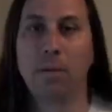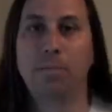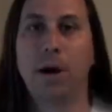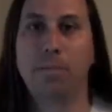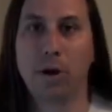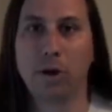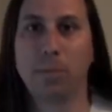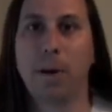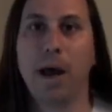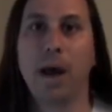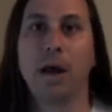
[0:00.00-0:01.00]
But both
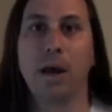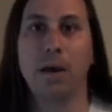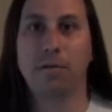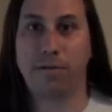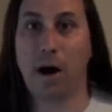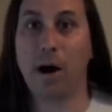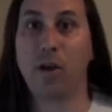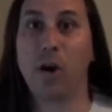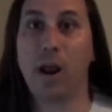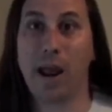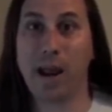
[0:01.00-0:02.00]
my
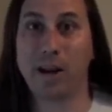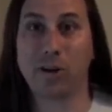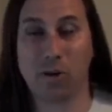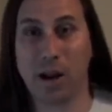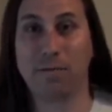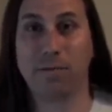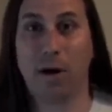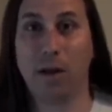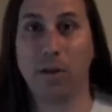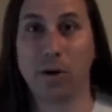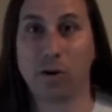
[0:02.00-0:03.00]
father and
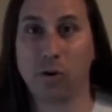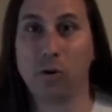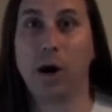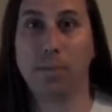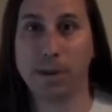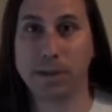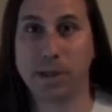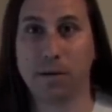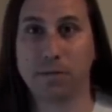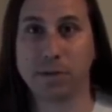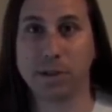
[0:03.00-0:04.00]
grandfather grew up in San
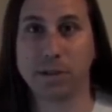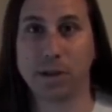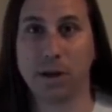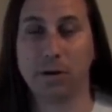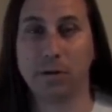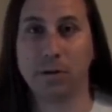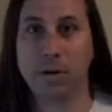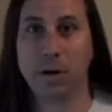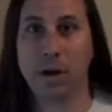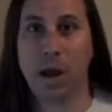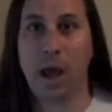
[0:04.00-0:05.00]
Francisco.
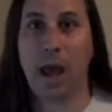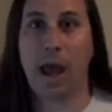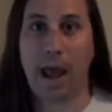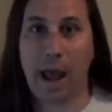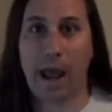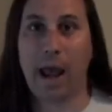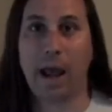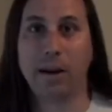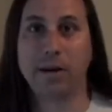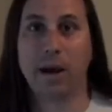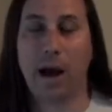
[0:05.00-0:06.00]

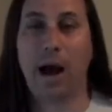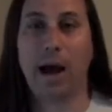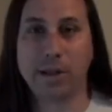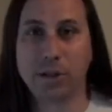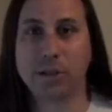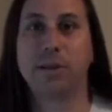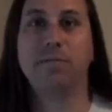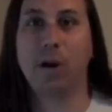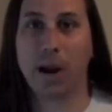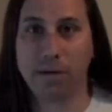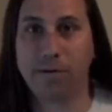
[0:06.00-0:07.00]
And I just am
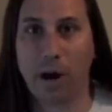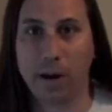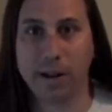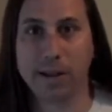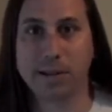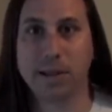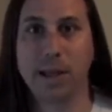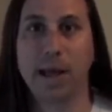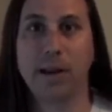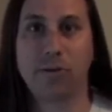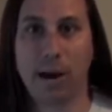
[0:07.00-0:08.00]
very fond of the
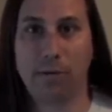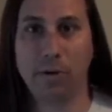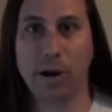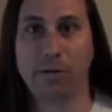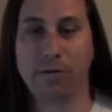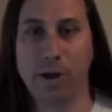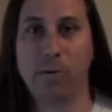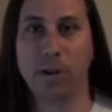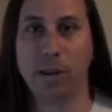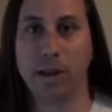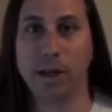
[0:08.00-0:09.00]
city. I travel there
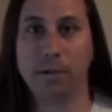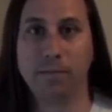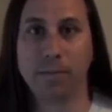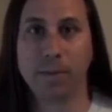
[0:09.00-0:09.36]
frequently.